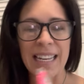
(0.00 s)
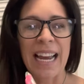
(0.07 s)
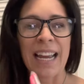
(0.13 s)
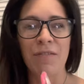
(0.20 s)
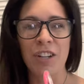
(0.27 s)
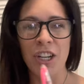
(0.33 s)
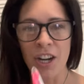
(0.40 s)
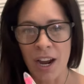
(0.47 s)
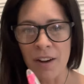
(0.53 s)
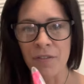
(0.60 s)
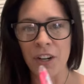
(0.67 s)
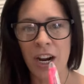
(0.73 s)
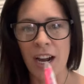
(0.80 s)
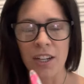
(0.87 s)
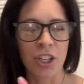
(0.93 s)
I have not
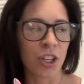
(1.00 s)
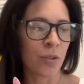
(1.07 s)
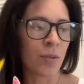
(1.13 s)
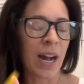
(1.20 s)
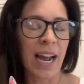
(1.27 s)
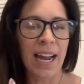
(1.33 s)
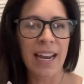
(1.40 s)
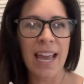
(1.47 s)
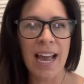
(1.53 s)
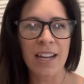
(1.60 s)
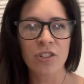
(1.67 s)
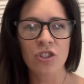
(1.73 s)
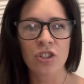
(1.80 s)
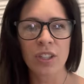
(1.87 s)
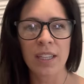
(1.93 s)
forgotten you. I
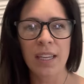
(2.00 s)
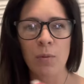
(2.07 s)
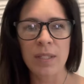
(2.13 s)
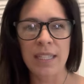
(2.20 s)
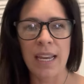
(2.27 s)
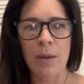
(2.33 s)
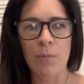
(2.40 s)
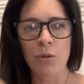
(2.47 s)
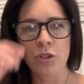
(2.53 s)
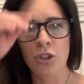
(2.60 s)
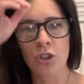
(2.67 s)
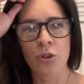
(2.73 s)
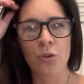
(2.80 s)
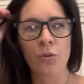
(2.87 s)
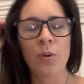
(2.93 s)
actually was able
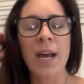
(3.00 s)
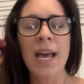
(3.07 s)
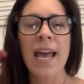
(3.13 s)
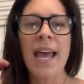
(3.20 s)
to